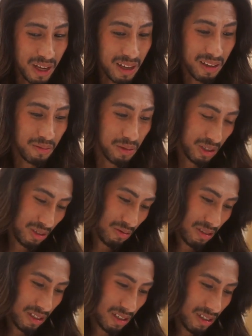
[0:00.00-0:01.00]
that, they were just,
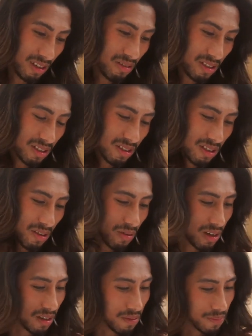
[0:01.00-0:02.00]
resi- they're resisting
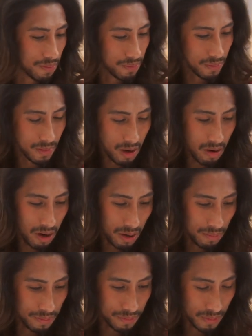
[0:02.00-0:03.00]
already. Okay,
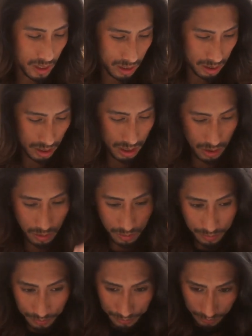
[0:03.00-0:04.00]
I see you.
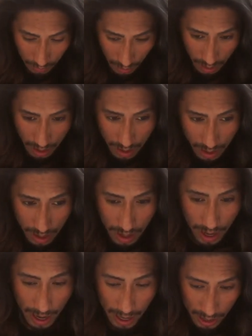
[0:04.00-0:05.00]

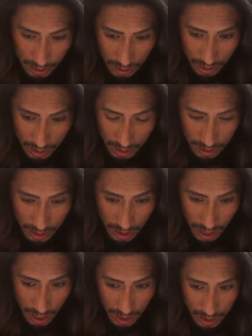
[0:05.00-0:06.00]
I see
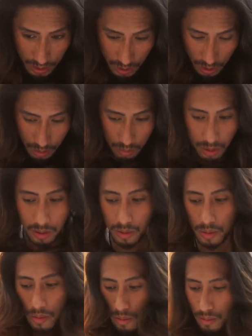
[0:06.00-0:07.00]
skies are
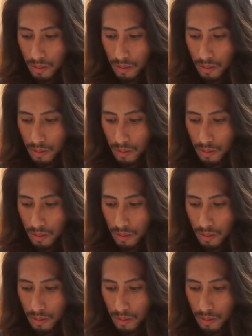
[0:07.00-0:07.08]
blue.